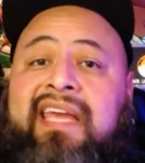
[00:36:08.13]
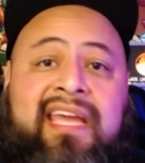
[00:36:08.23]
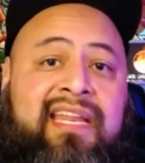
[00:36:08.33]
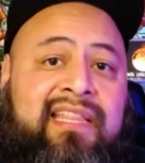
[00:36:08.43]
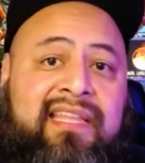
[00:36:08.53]

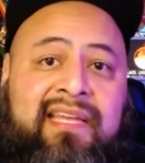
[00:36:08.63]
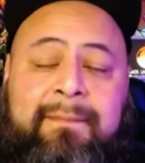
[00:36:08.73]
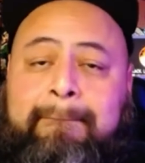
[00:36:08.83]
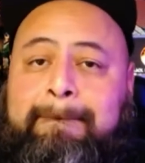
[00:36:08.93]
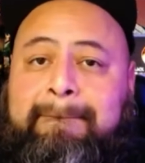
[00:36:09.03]
anything.
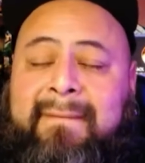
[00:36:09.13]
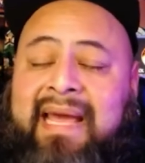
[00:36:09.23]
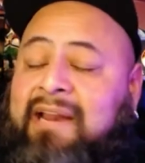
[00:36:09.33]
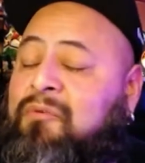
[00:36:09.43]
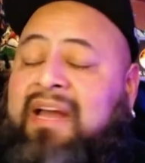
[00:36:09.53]

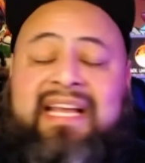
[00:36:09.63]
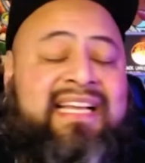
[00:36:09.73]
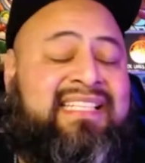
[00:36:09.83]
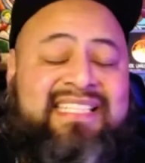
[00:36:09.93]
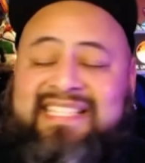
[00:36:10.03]
I don't want to
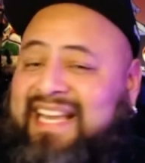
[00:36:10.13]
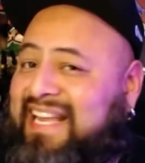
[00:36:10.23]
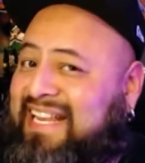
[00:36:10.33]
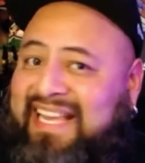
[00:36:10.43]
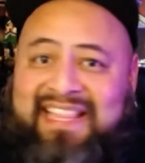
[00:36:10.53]

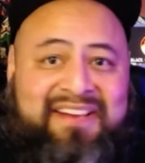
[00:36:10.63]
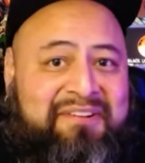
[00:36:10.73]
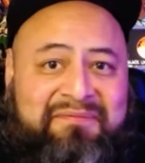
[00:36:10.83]
entertain either.